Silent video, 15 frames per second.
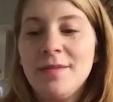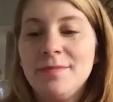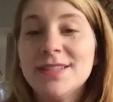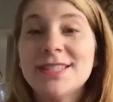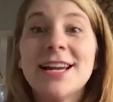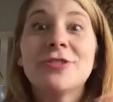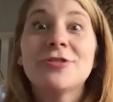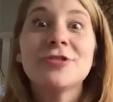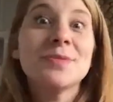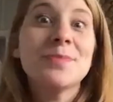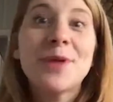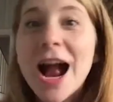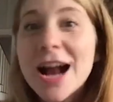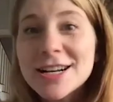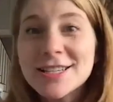Standards and
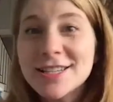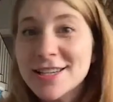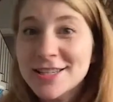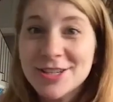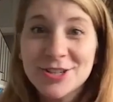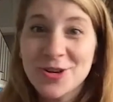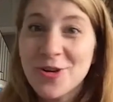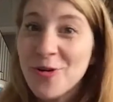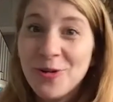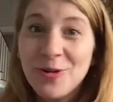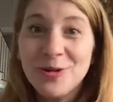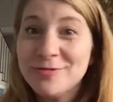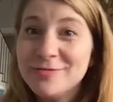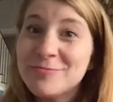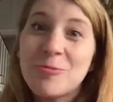practices is a whole